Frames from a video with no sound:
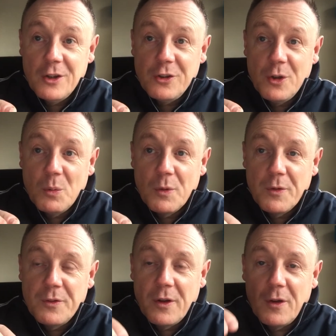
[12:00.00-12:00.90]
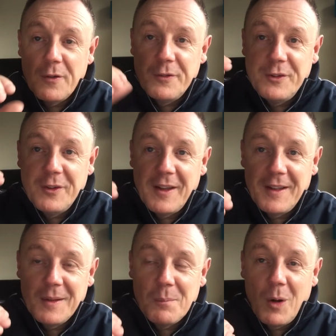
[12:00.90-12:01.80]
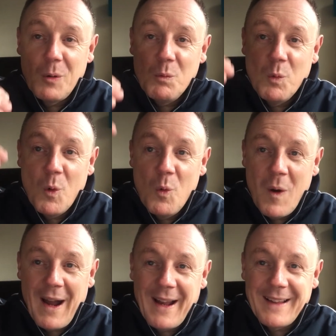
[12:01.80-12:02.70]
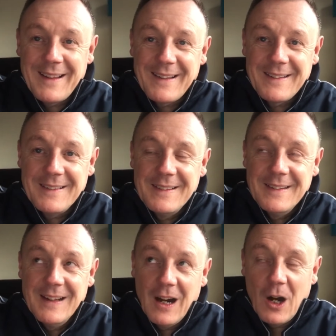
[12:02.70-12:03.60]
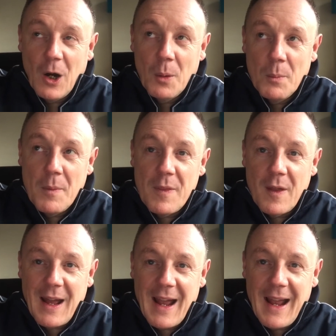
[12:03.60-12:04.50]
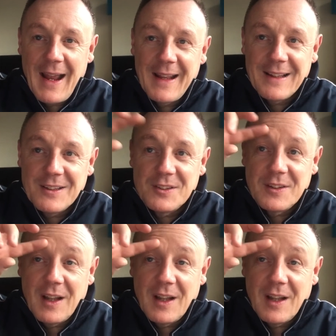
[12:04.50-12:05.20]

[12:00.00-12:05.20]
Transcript: you would have seen my wall hanging that hangs